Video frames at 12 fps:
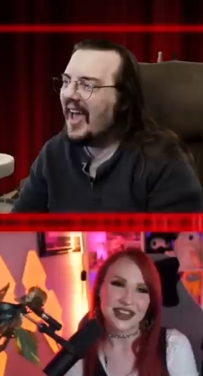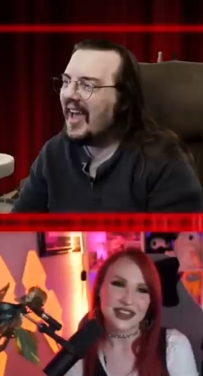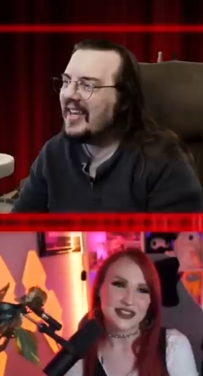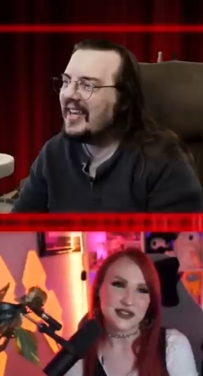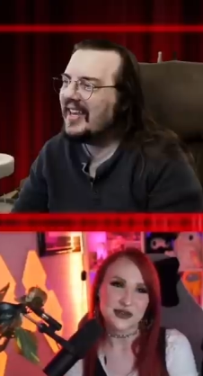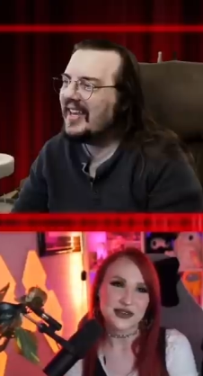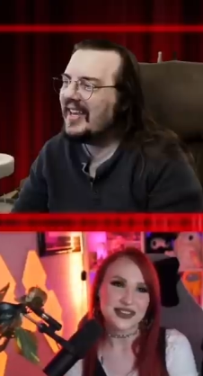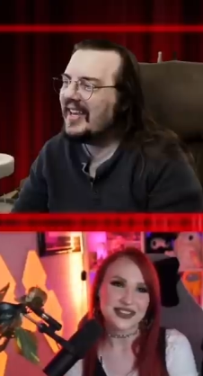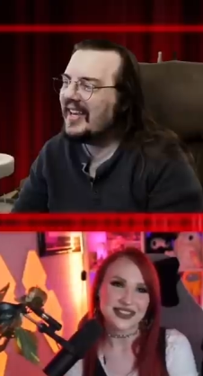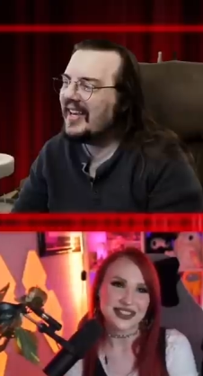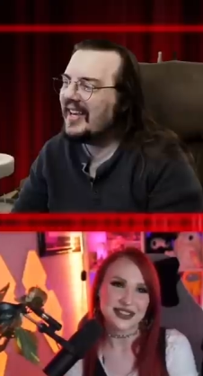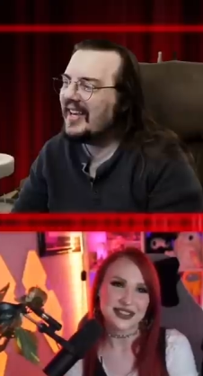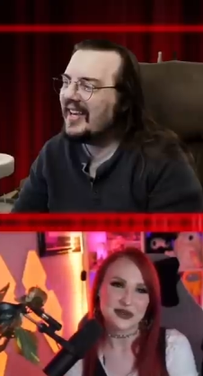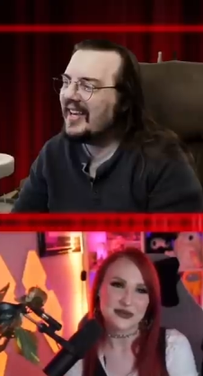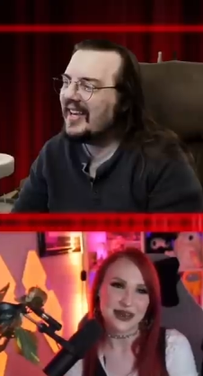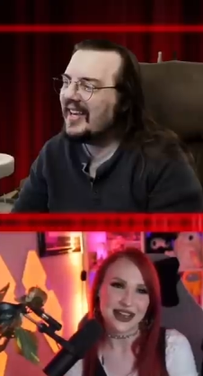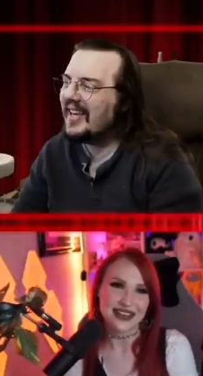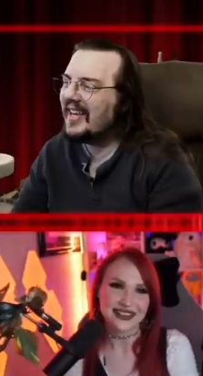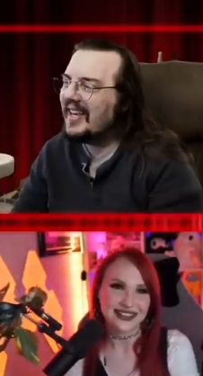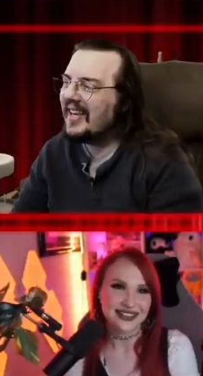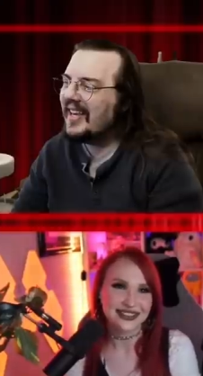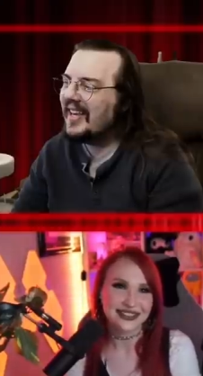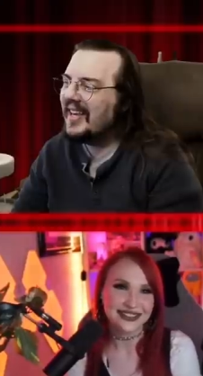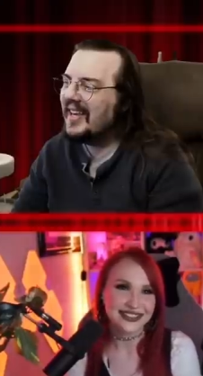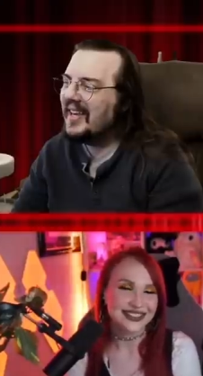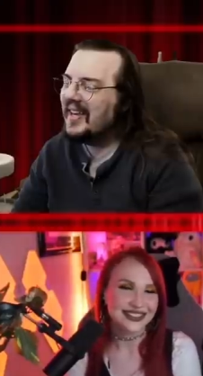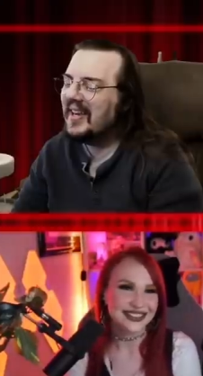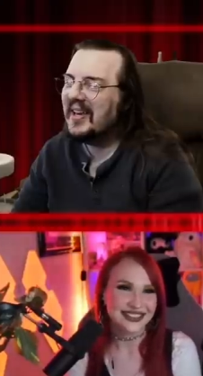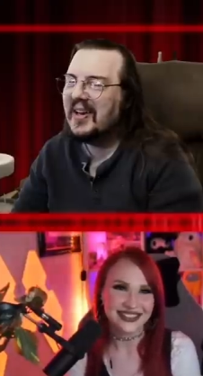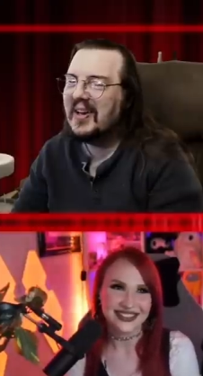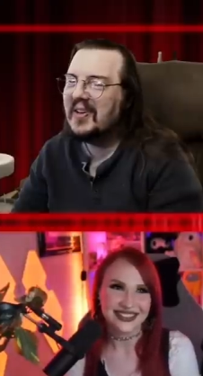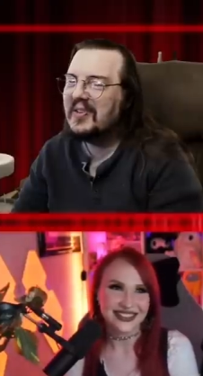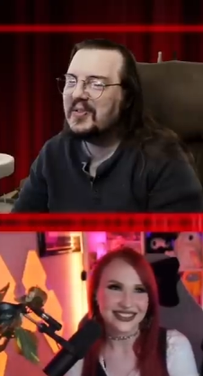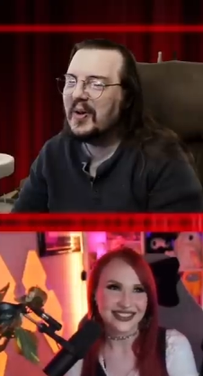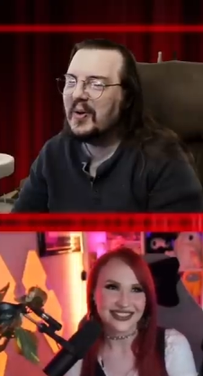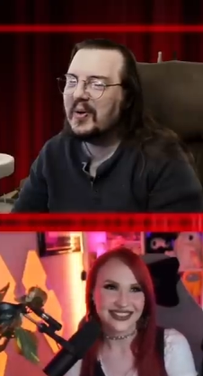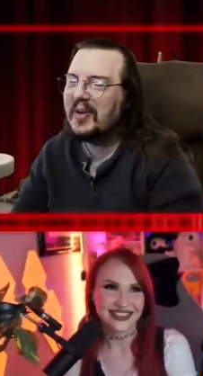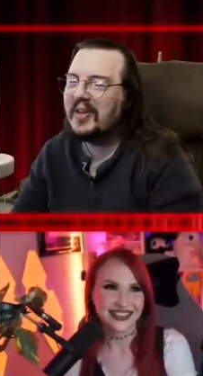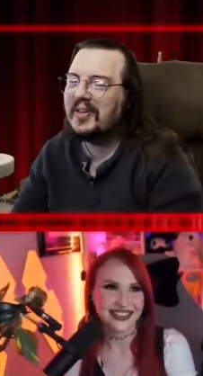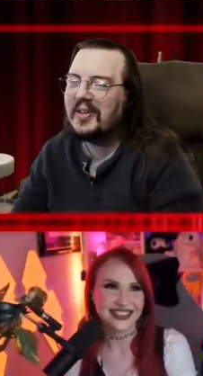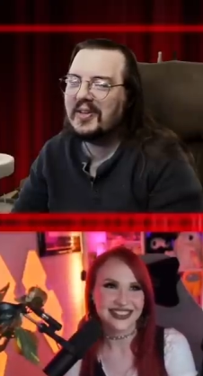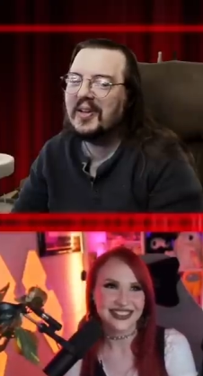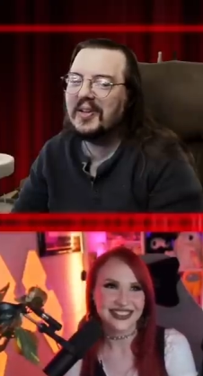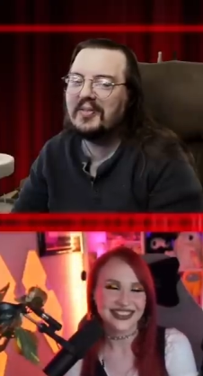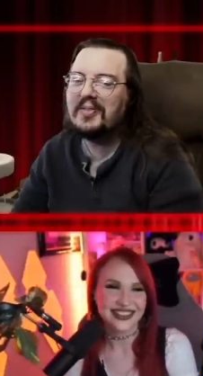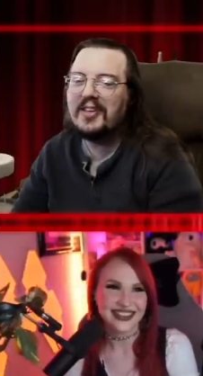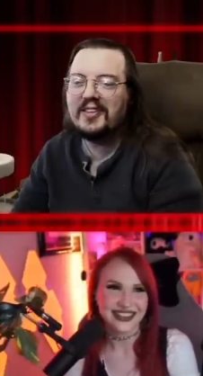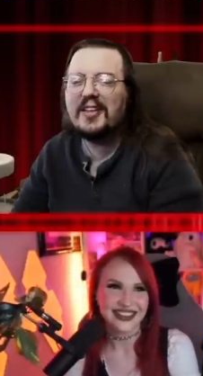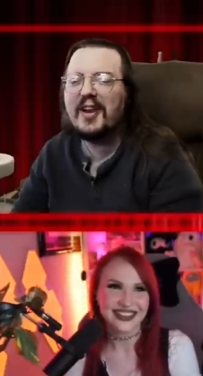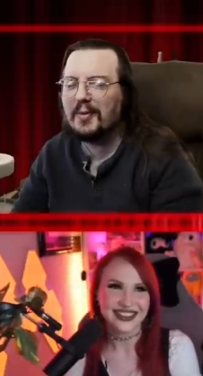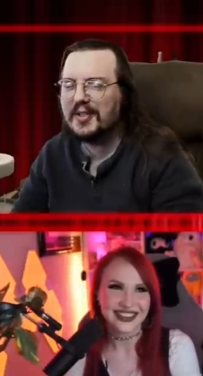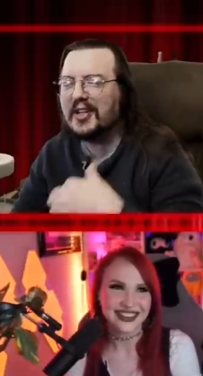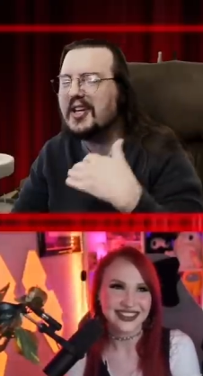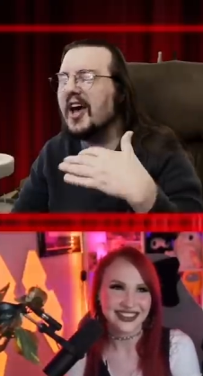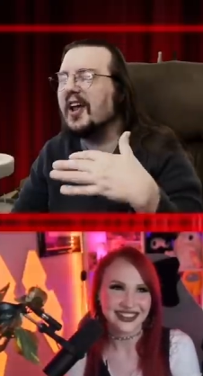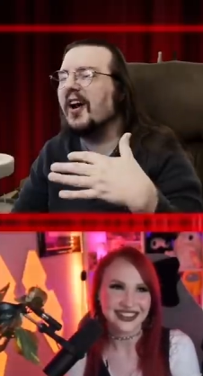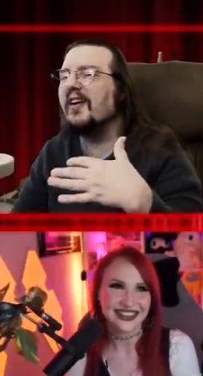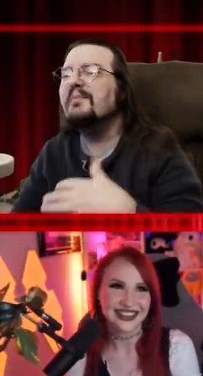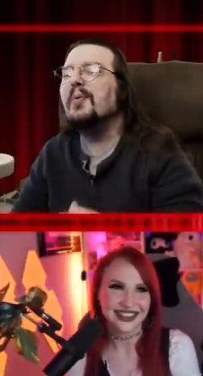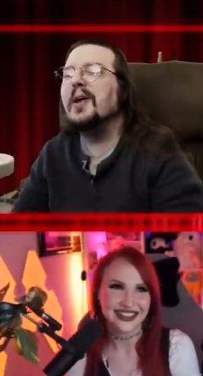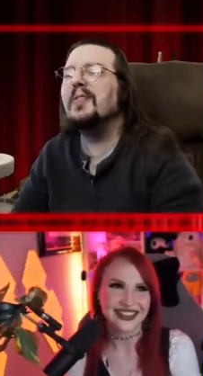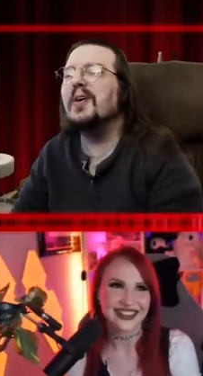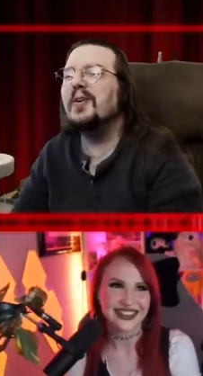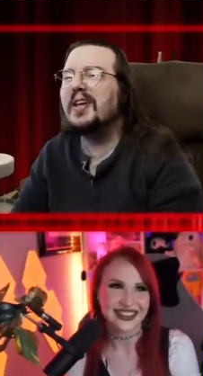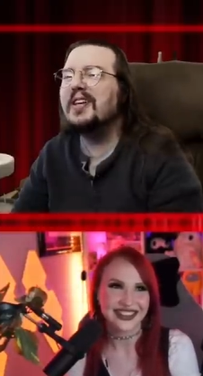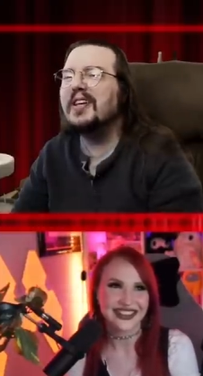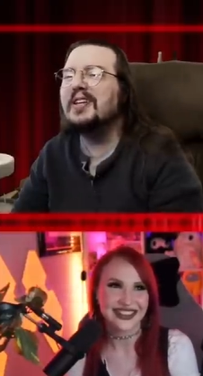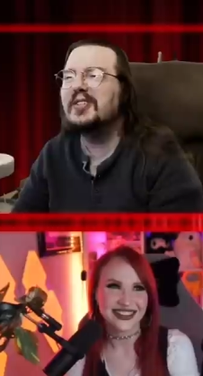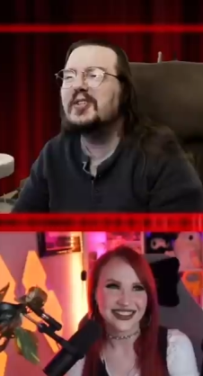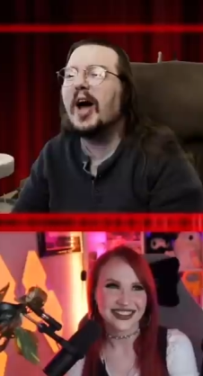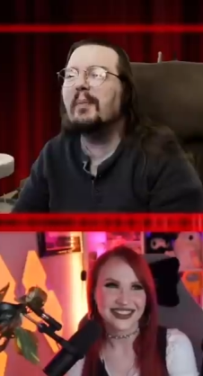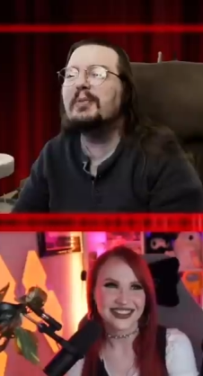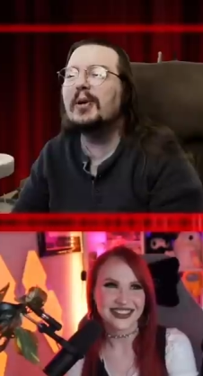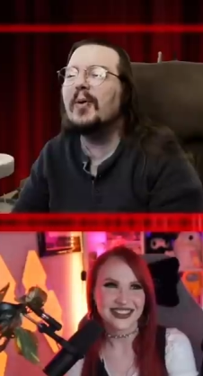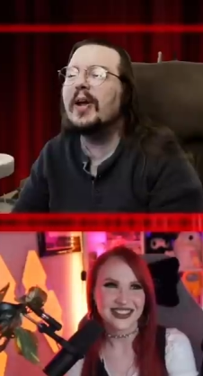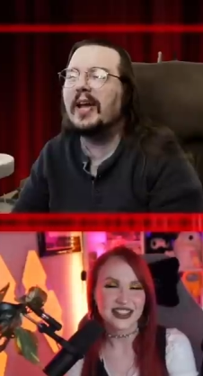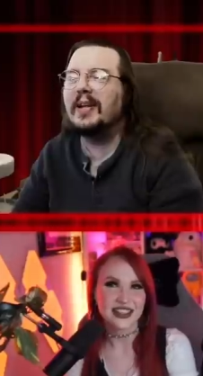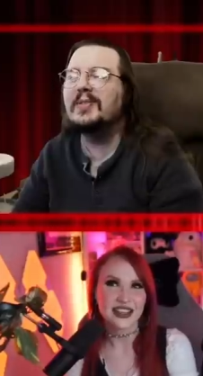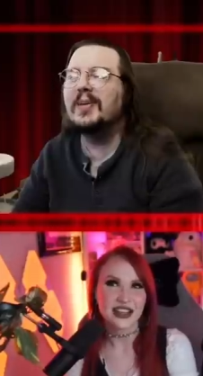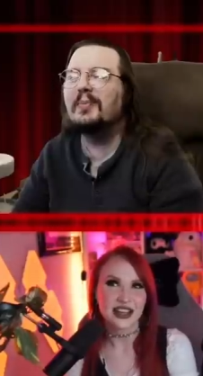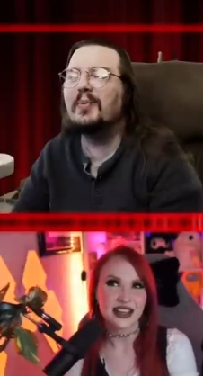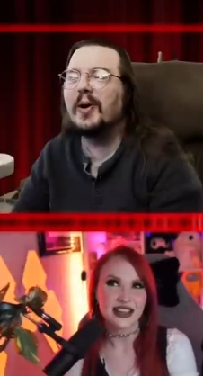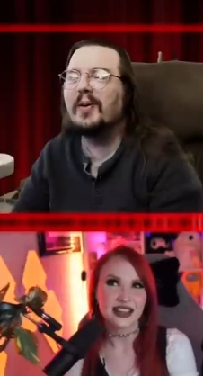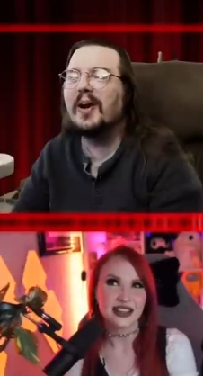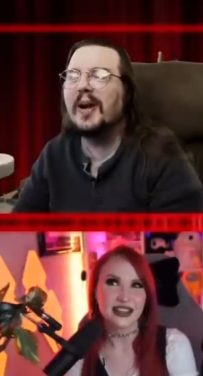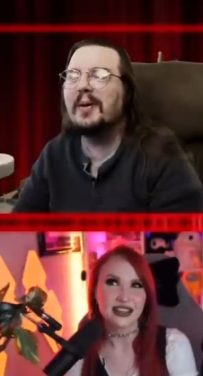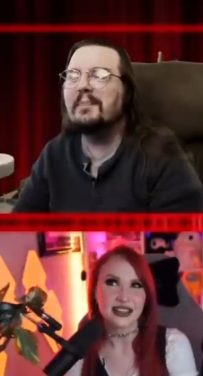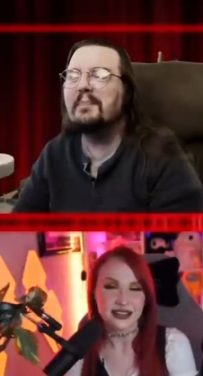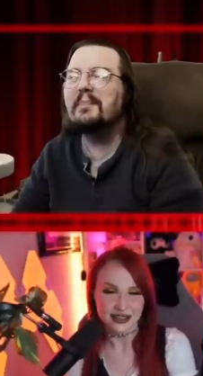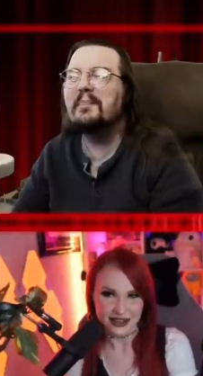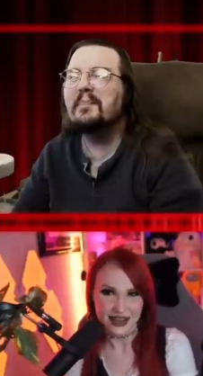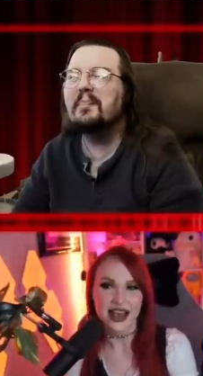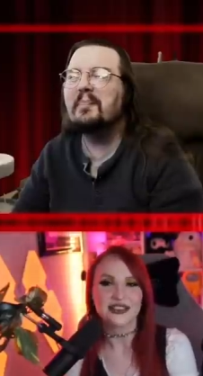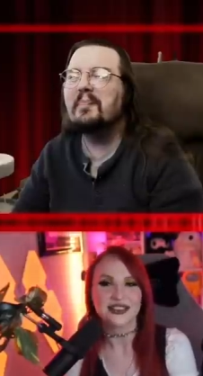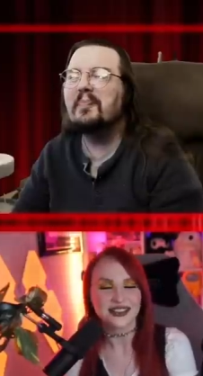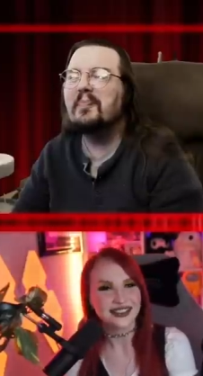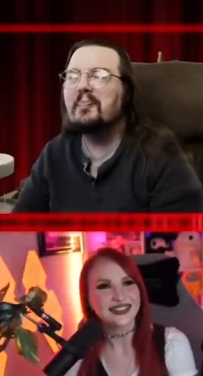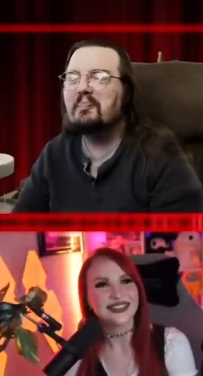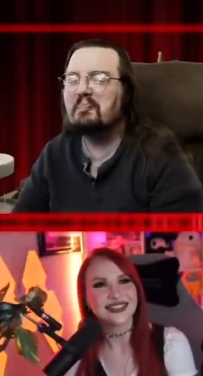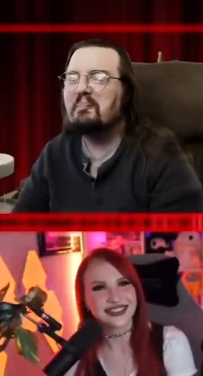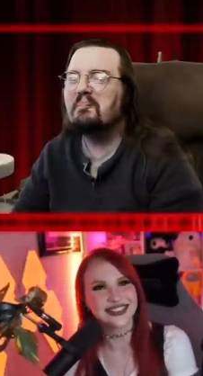Speaker 1: I've got stories. They're bad. So there was a cutoff point though. You stopped doing it at some point, right? Yes.